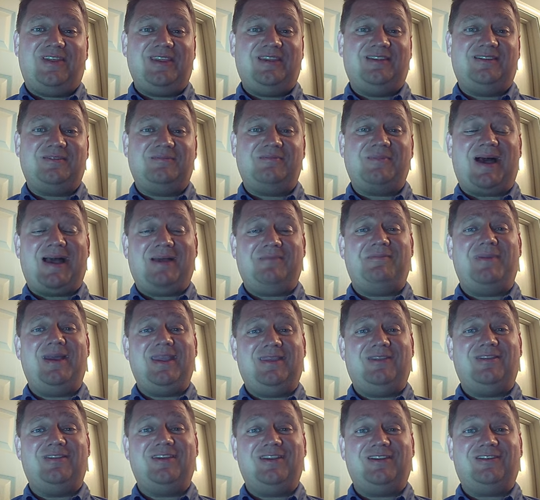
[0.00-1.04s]
things that might
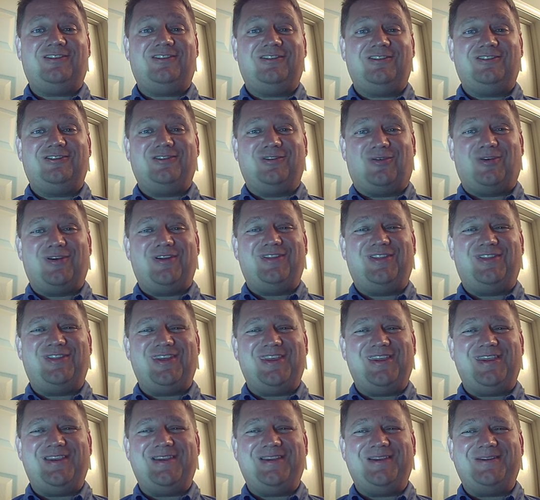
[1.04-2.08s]
make this sort of
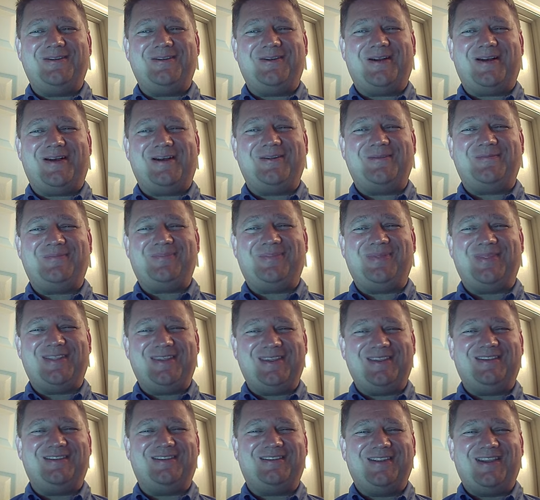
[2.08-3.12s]
thing,
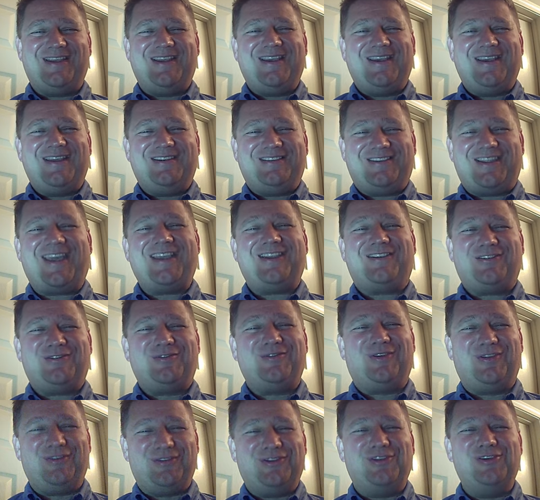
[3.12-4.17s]
these
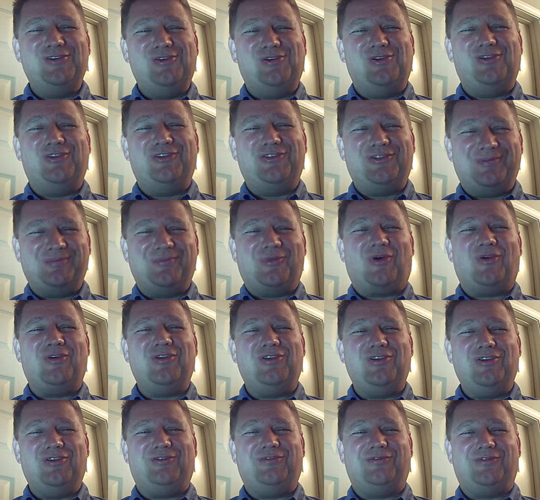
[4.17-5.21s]
TECHtual tools,
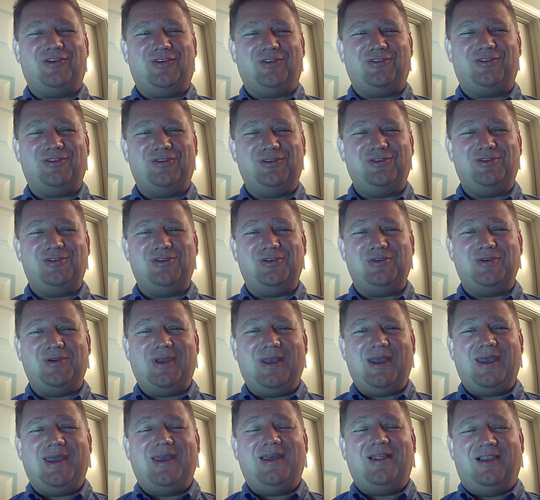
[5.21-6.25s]
more useful to you.
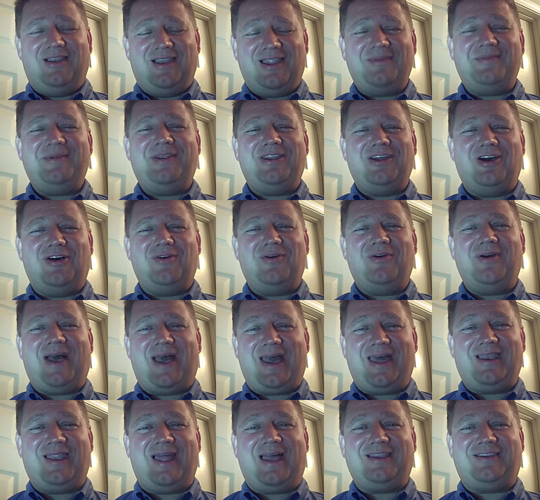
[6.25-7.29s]
Let me
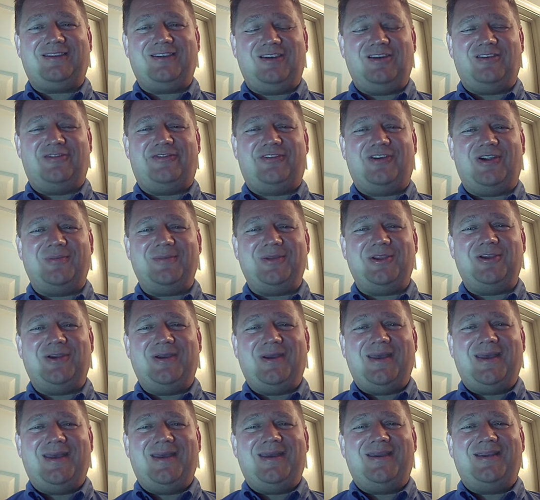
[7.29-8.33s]
know. I'd like to hear from
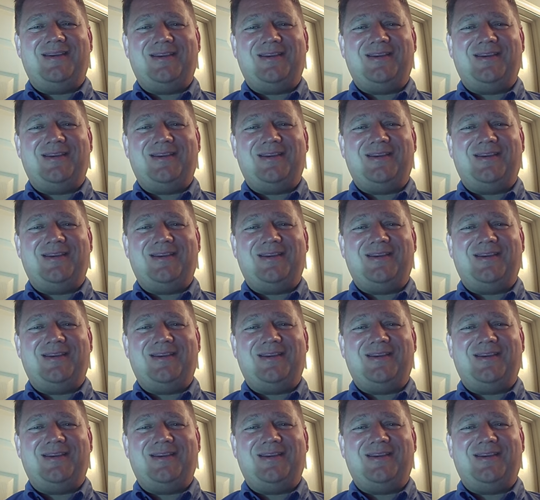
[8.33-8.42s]
you.